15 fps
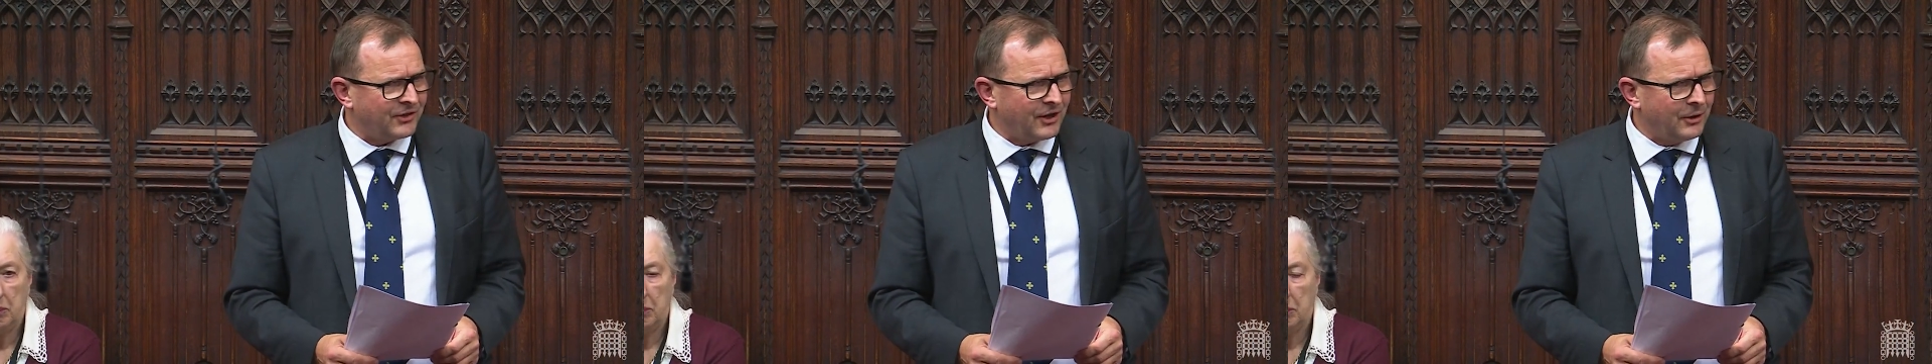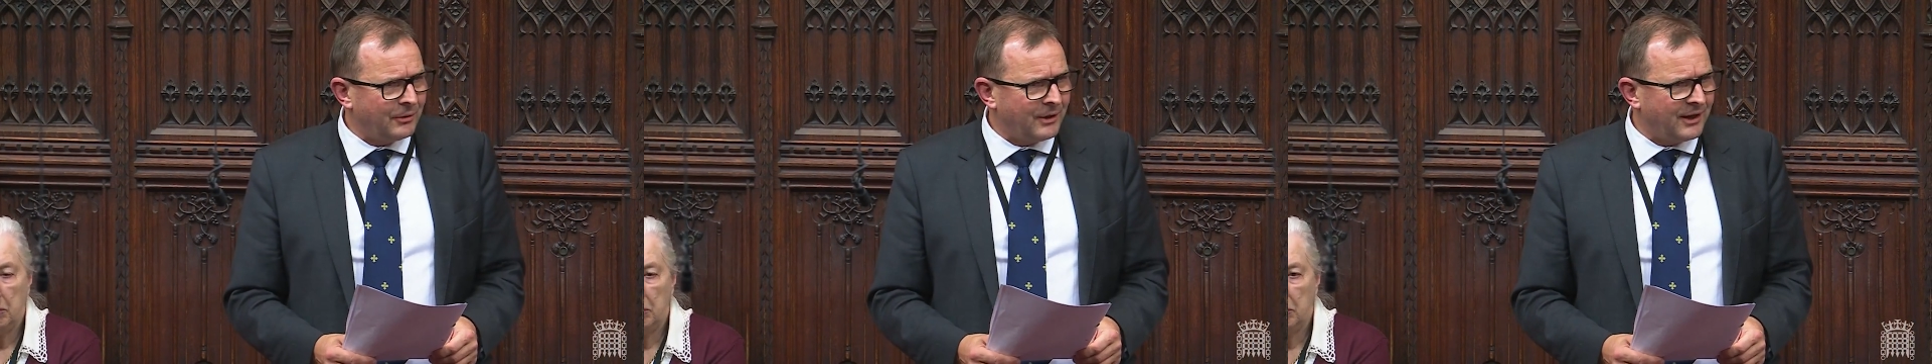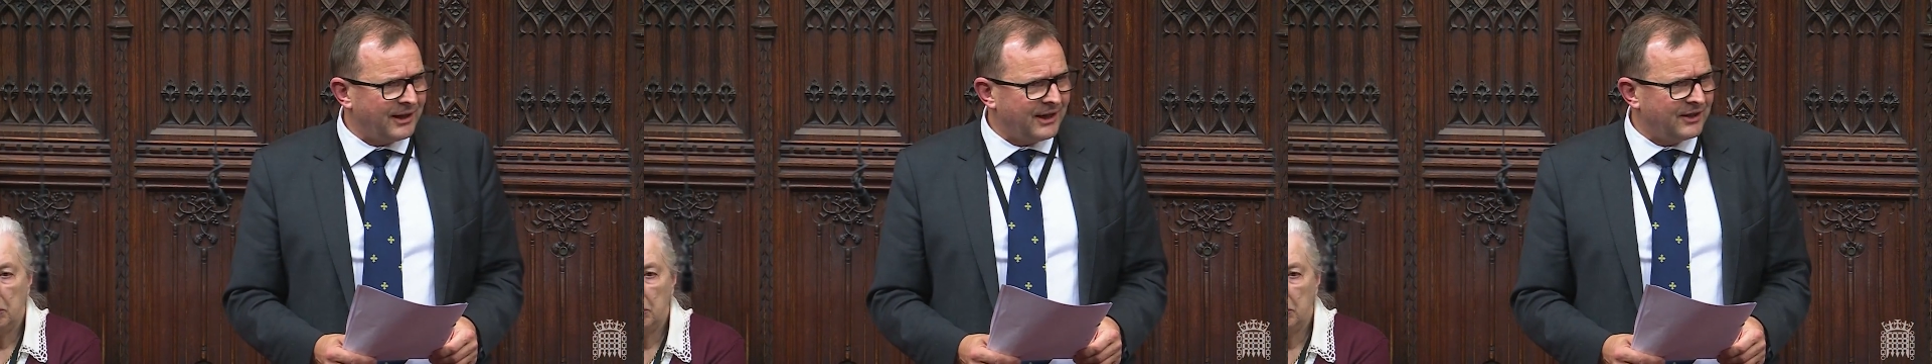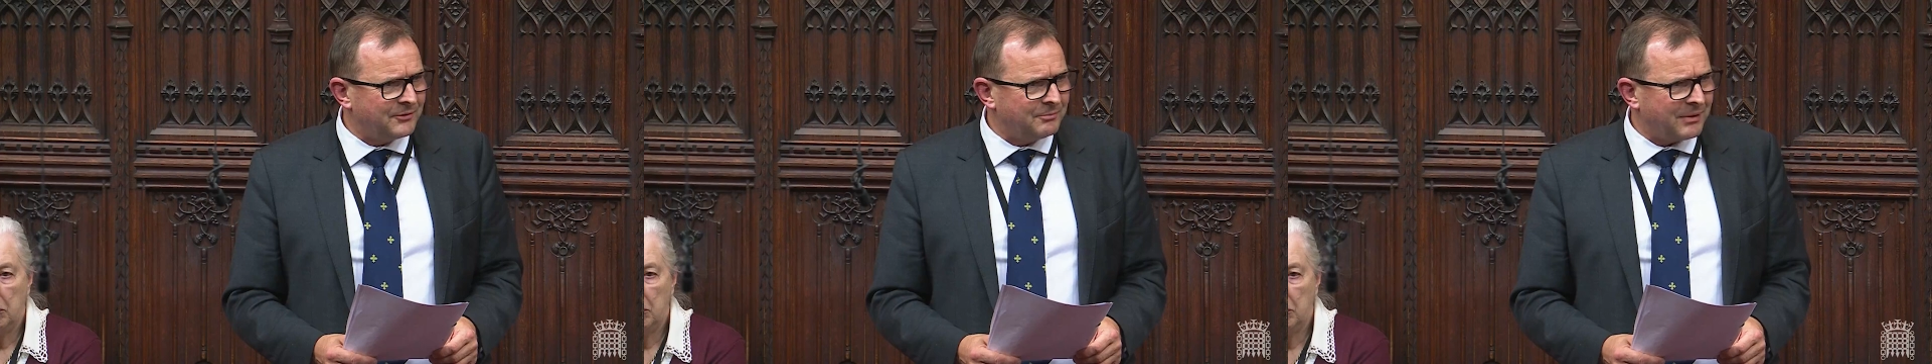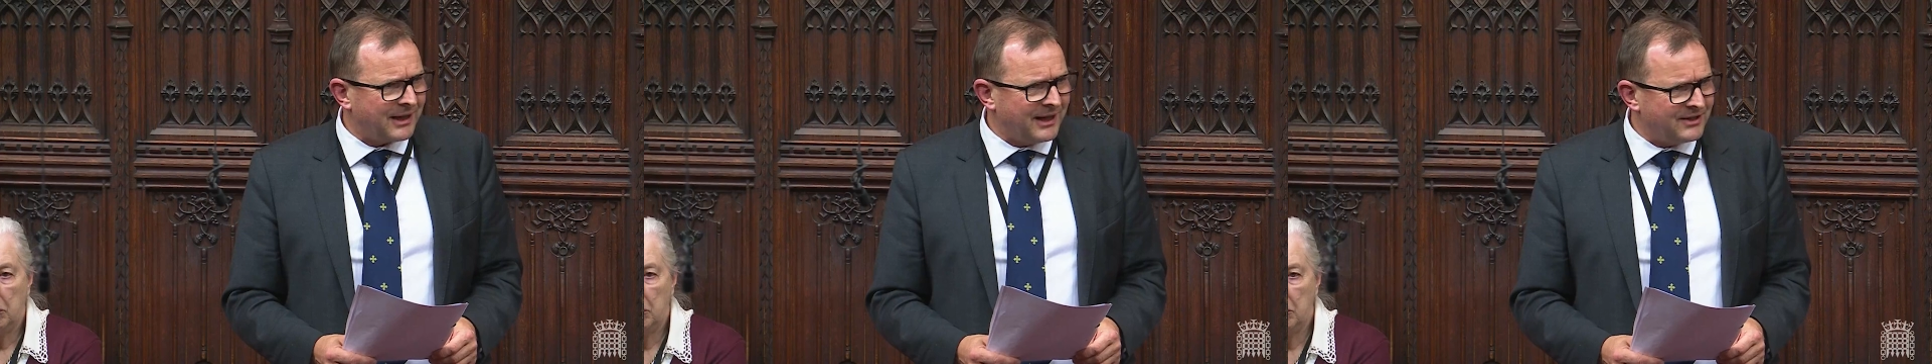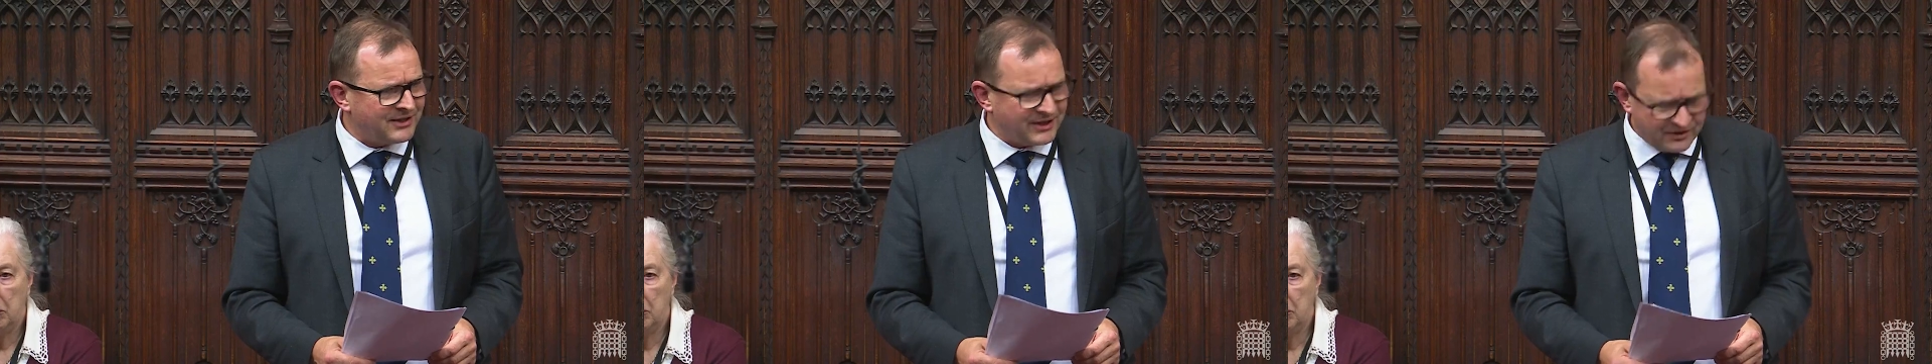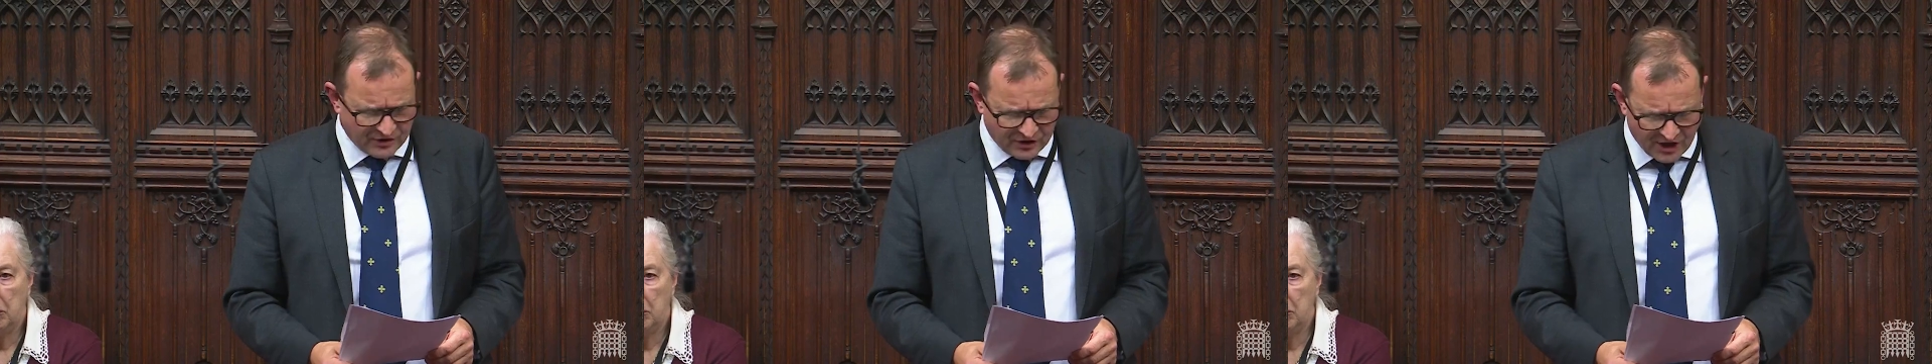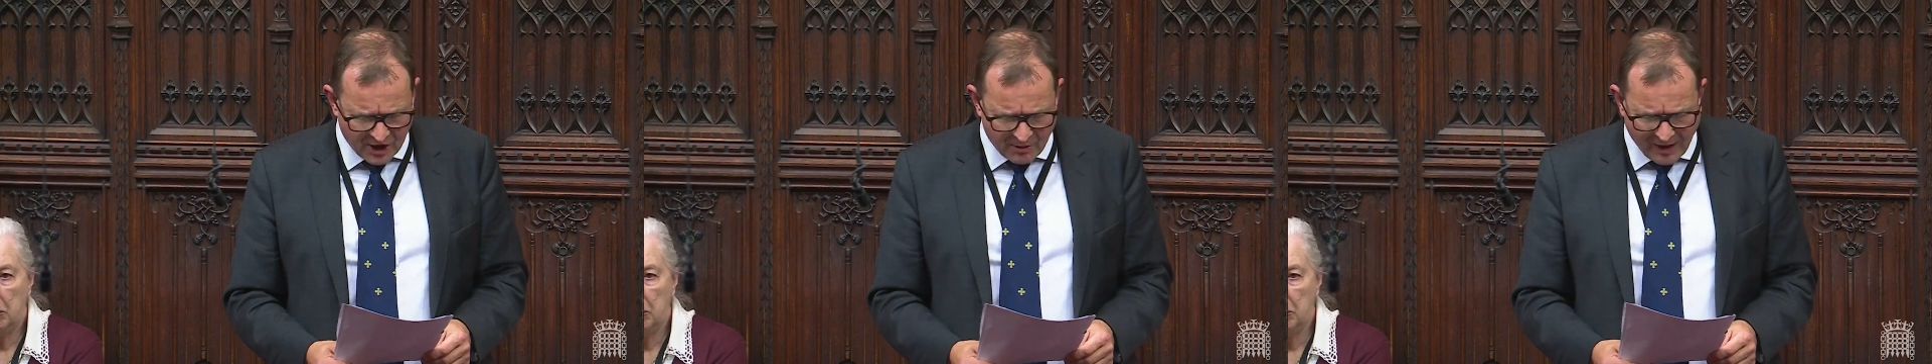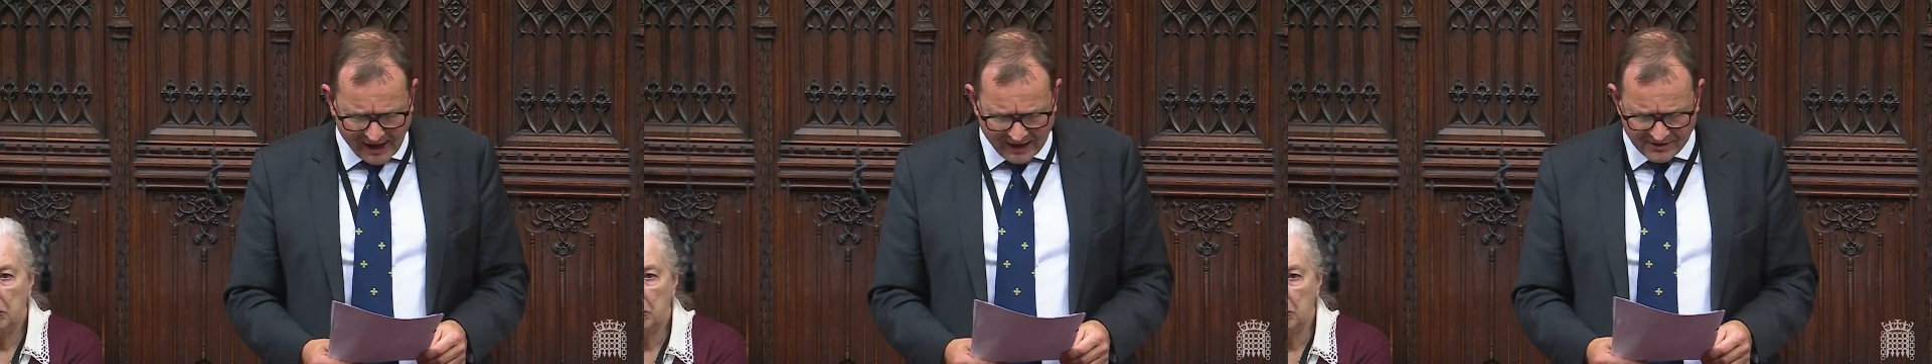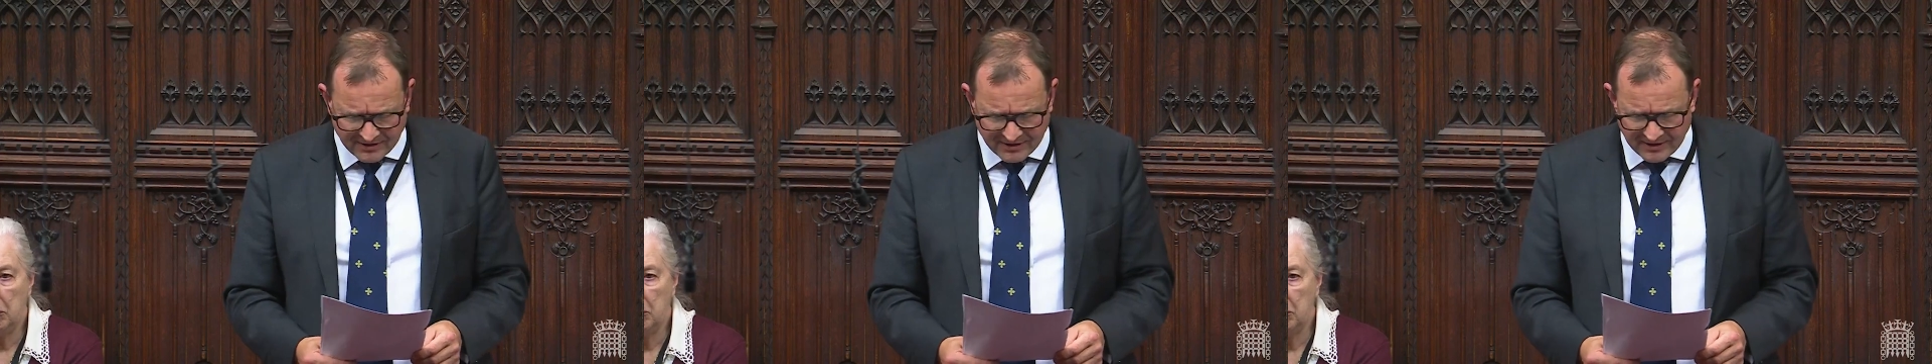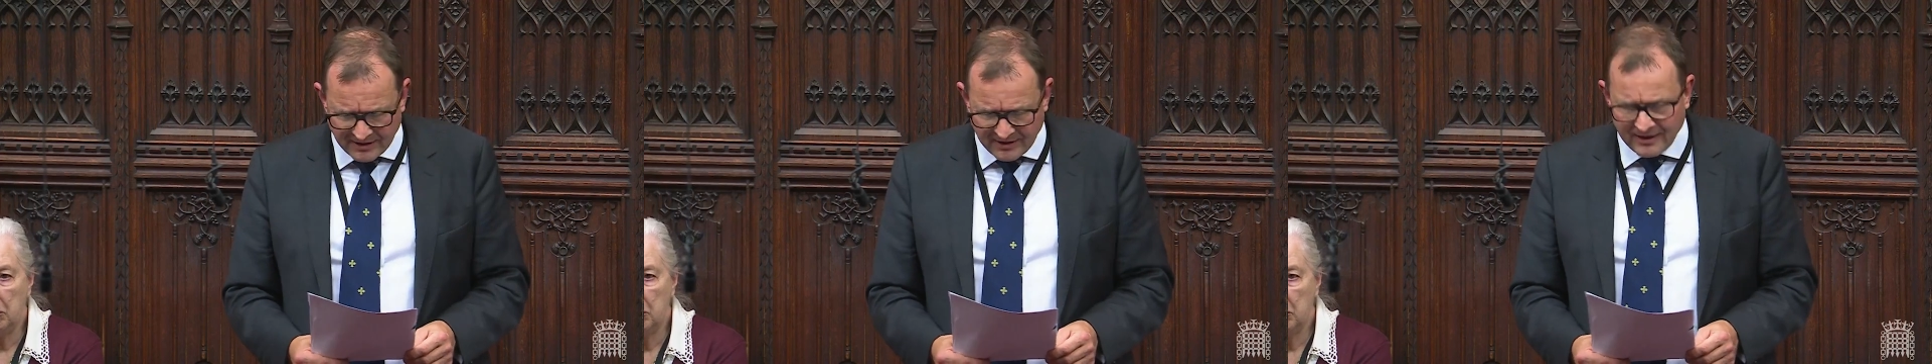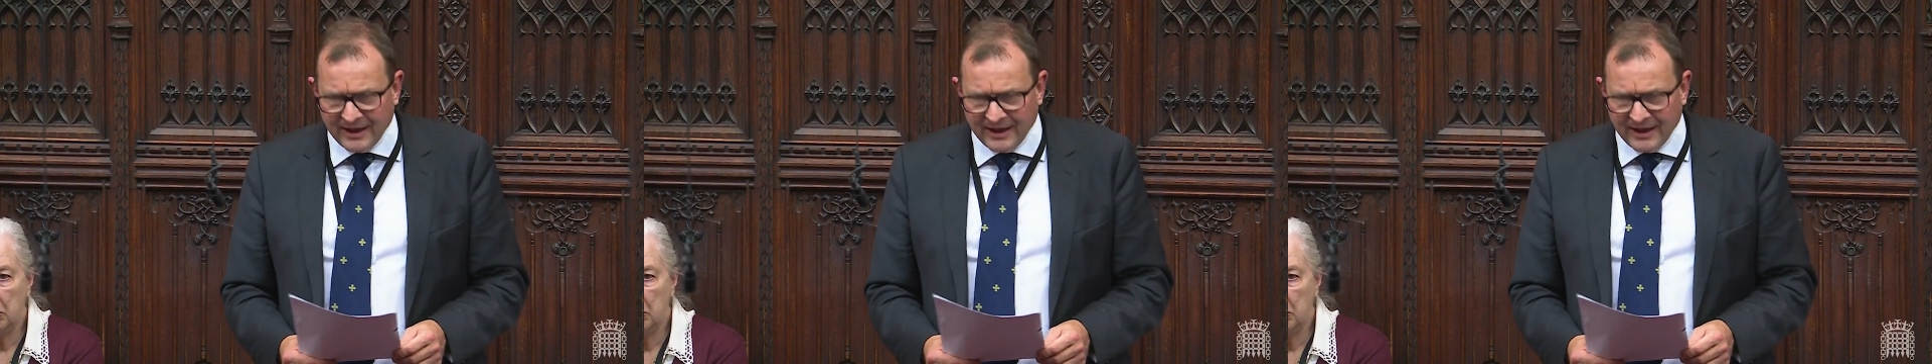solar is plenty to go at.